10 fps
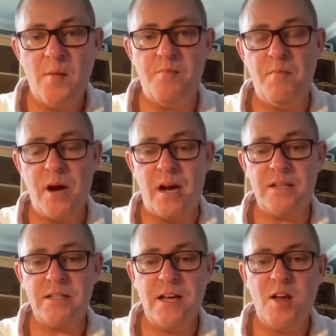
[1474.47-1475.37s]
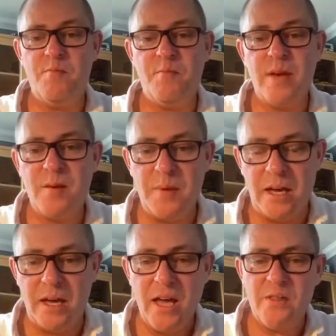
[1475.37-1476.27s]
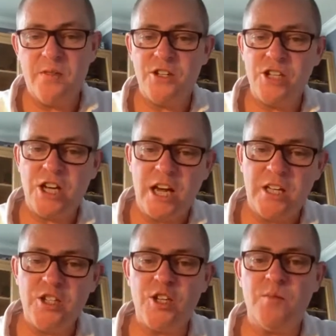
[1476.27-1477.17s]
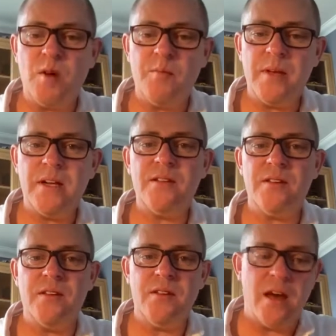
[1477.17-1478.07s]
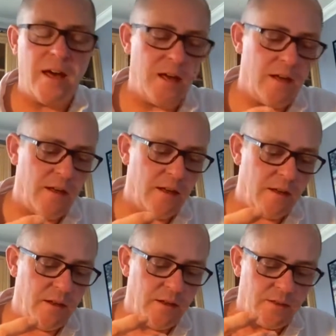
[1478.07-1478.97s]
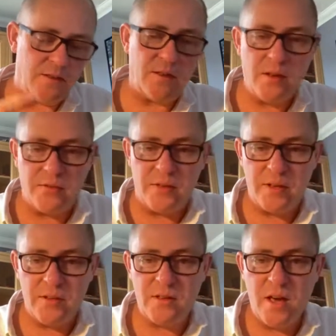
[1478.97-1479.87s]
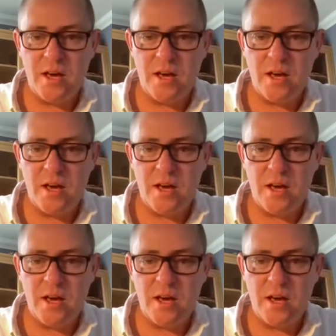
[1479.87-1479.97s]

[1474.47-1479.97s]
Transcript: but maybe the change in mobility as a service